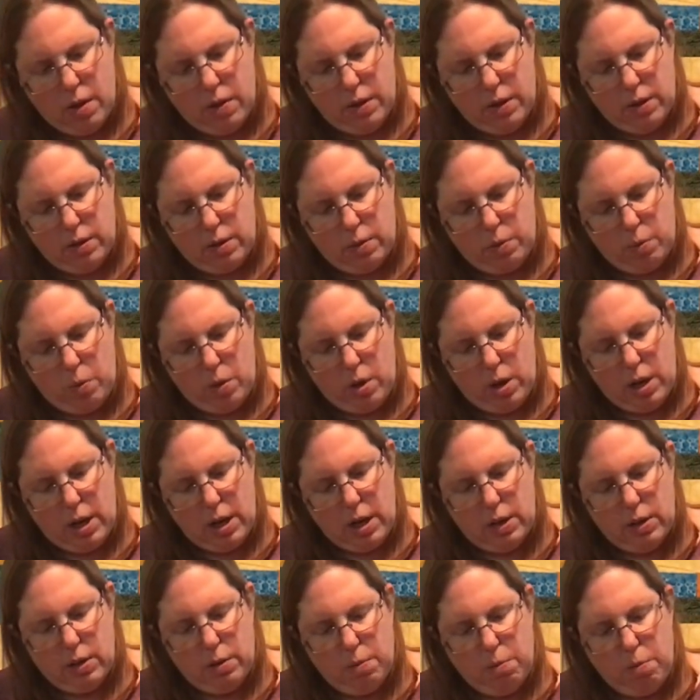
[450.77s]
This one
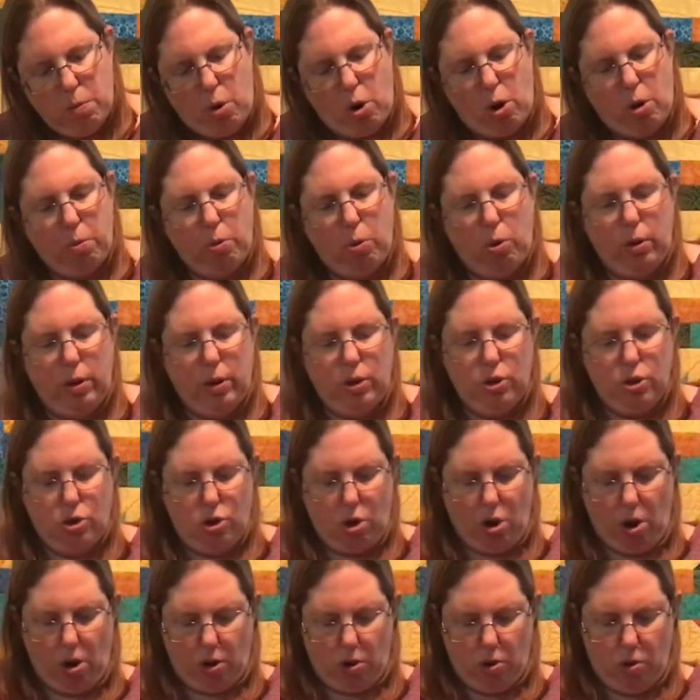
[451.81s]
is marble and
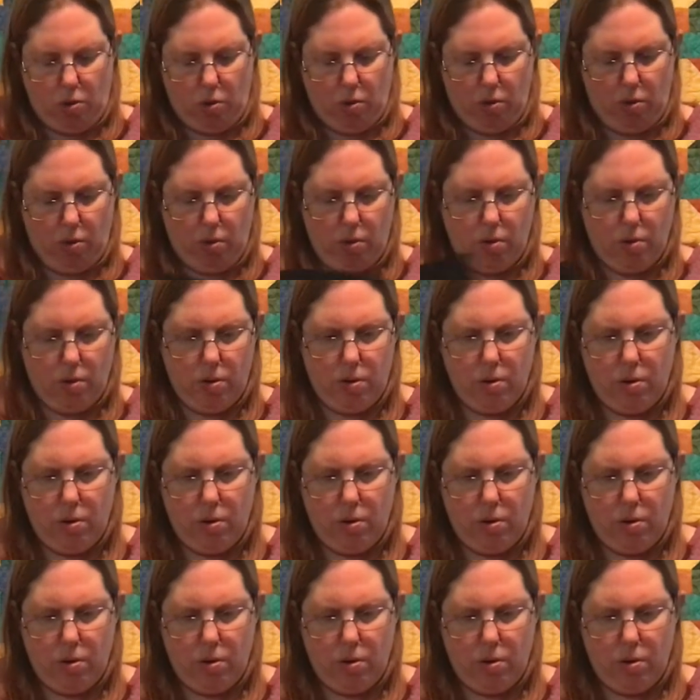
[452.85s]
charcoal.